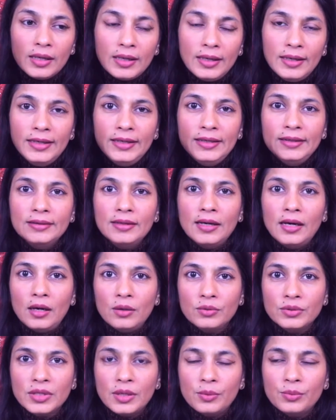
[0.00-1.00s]
clean the
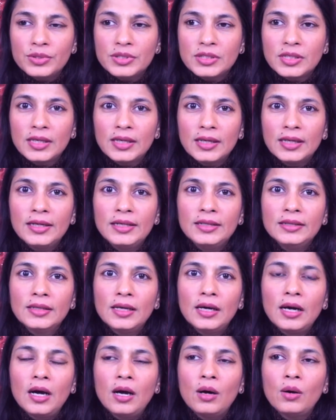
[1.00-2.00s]
house i would say clean
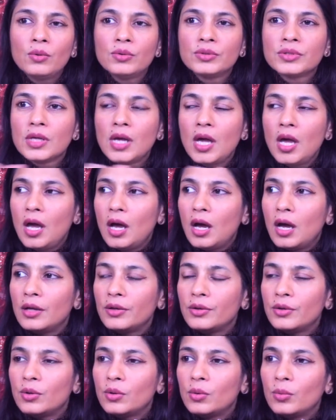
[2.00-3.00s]
the house
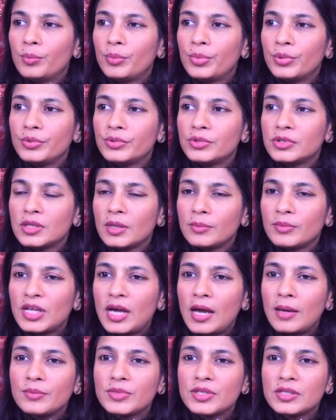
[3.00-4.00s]
you know put
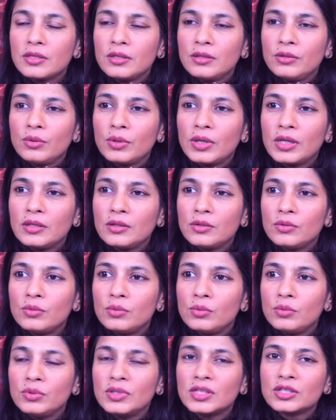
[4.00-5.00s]
sometimes uh, you can
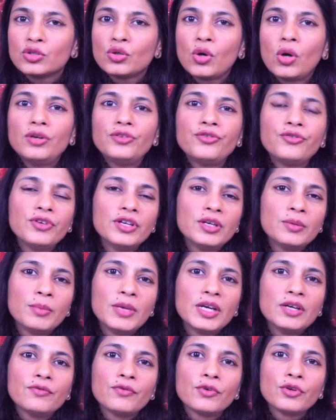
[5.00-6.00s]
do the salt
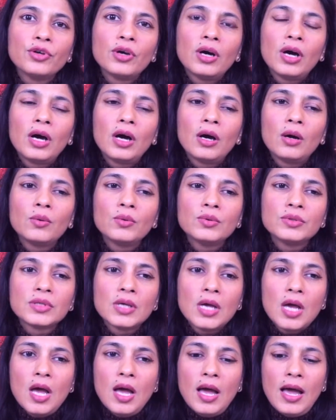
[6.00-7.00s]
treatment for your
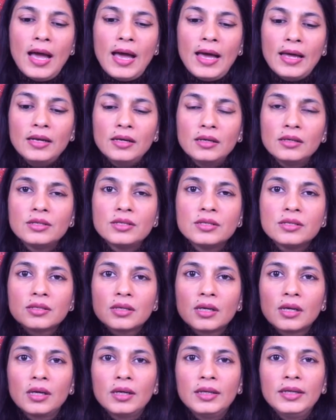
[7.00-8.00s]
house and
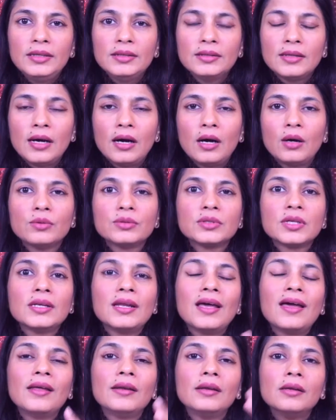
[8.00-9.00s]
just clean the house
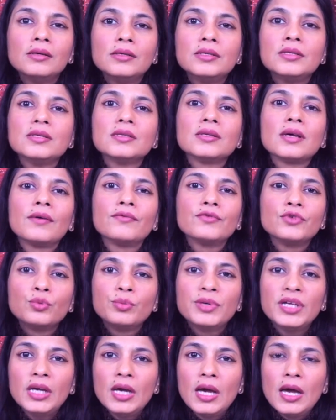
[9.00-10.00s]
and energies have to
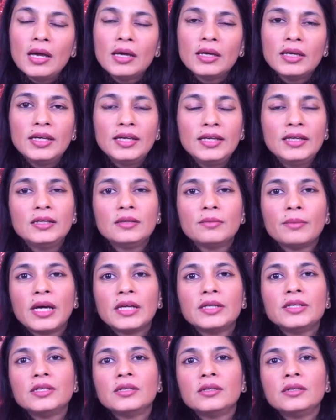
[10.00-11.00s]
be healed
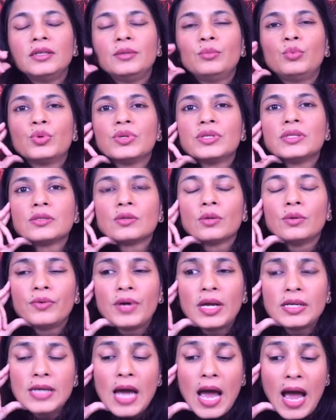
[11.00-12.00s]
my dear librans all
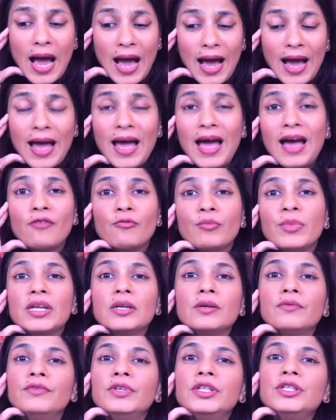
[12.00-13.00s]
right i have
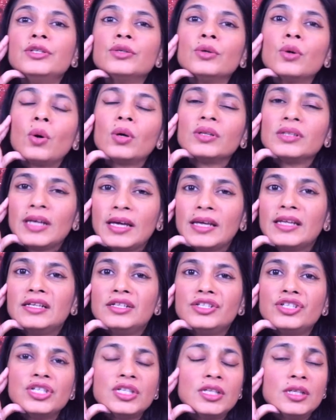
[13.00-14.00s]
made a video on the
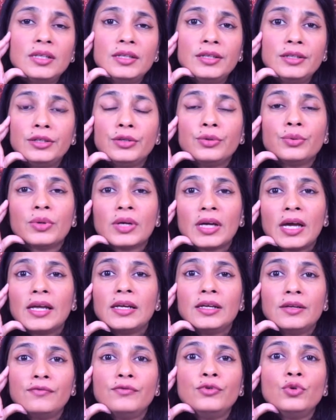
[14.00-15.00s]
energy healing you
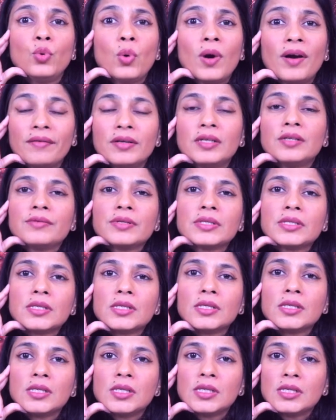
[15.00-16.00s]
can if you are
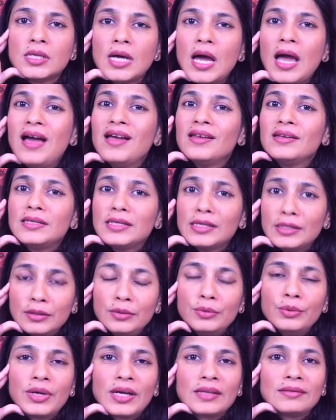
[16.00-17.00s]
interested in it take a
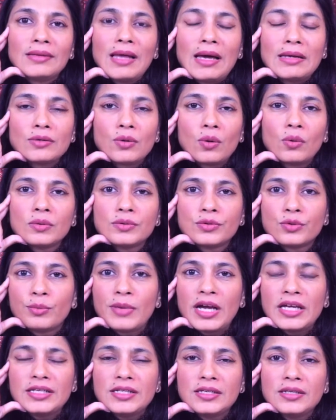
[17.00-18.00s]
look at that also
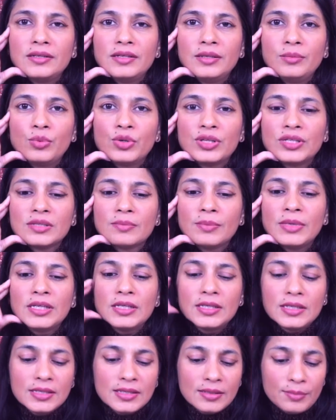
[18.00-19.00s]
my dear librans
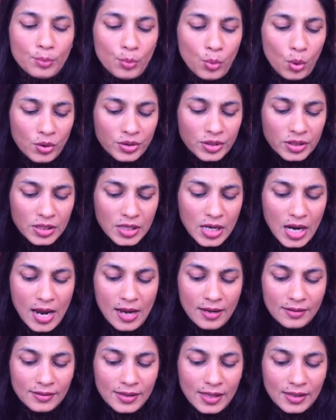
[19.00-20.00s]
but it is important
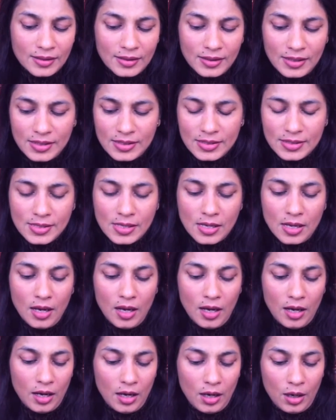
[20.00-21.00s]
that this
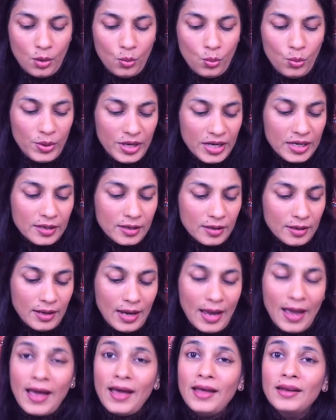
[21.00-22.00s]
uh, week
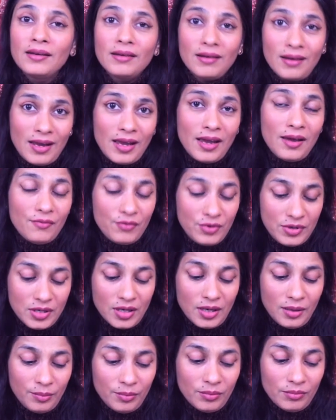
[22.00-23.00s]
and every
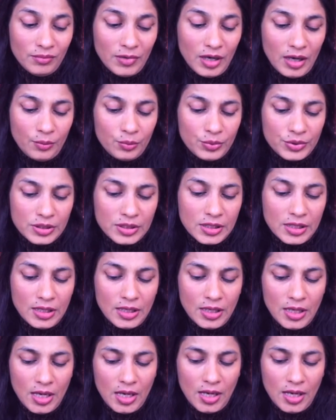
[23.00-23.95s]
time i would say